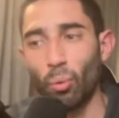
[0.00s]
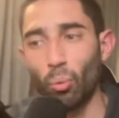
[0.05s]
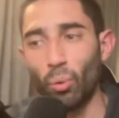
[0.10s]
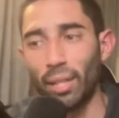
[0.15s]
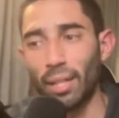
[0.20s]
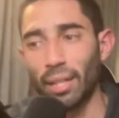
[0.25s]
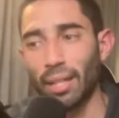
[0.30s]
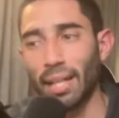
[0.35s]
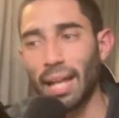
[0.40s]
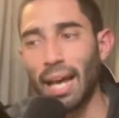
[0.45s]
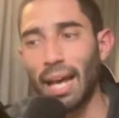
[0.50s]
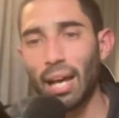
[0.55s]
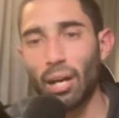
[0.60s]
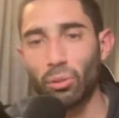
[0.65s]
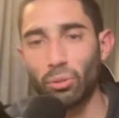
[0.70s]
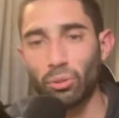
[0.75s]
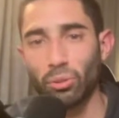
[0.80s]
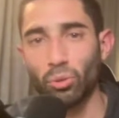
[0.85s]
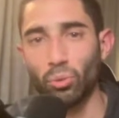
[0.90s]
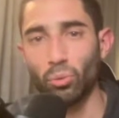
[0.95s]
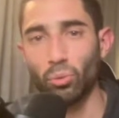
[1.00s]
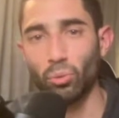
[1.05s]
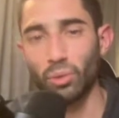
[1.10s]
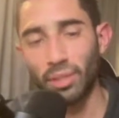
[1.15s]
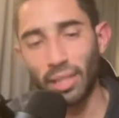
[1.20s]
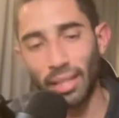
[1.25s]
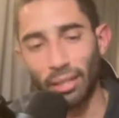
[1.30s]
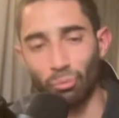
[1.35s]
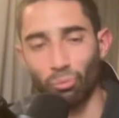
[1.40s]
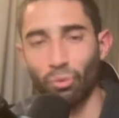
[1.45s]
we allow to
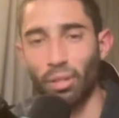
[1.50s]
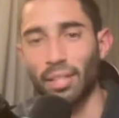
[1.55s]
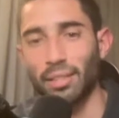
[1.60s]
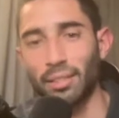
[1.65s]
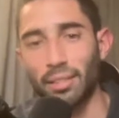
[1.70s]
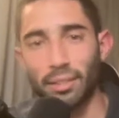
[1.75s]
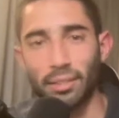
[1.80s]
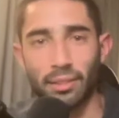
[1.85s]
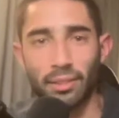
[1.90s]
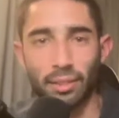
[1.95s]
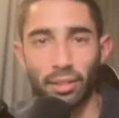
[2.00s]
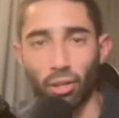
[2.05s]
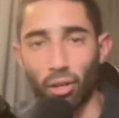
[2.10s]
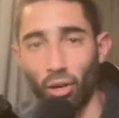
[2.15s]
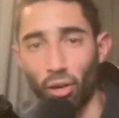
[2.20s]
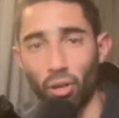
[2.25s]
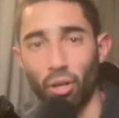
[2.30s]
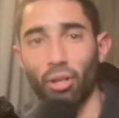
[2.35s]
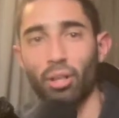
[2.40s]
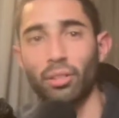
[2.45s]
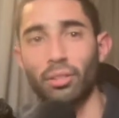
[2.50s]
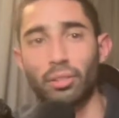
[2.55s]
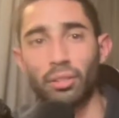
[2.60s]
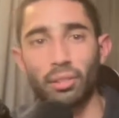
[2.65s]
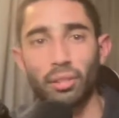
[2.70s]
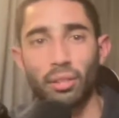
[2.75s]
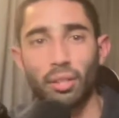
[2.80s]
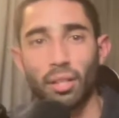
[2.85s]
take residence in our hearts.